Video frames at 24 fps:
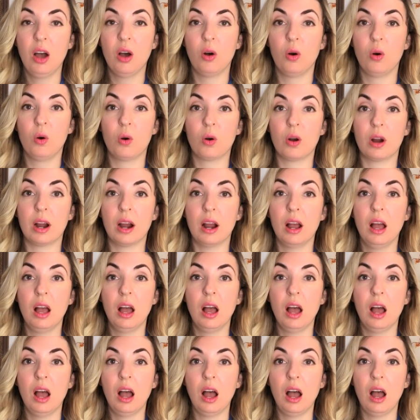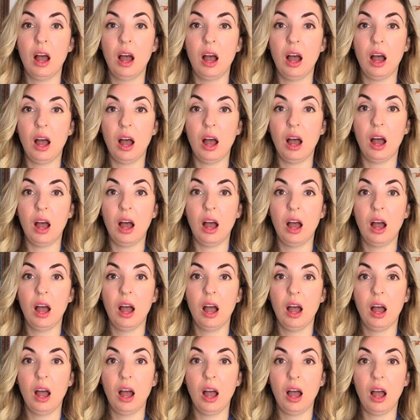or ha,
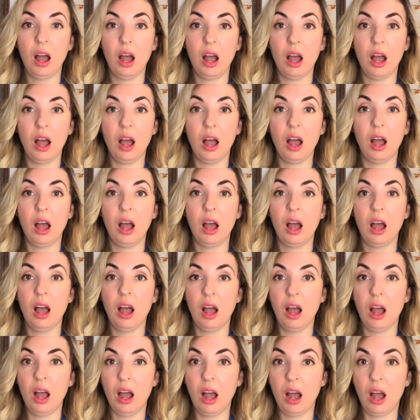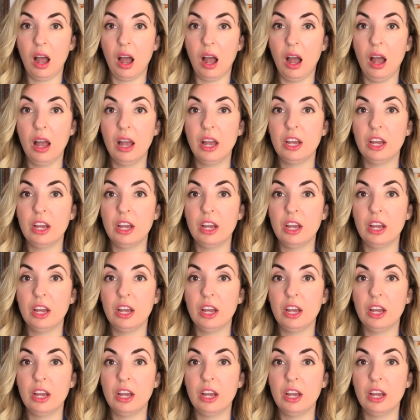ha, ha.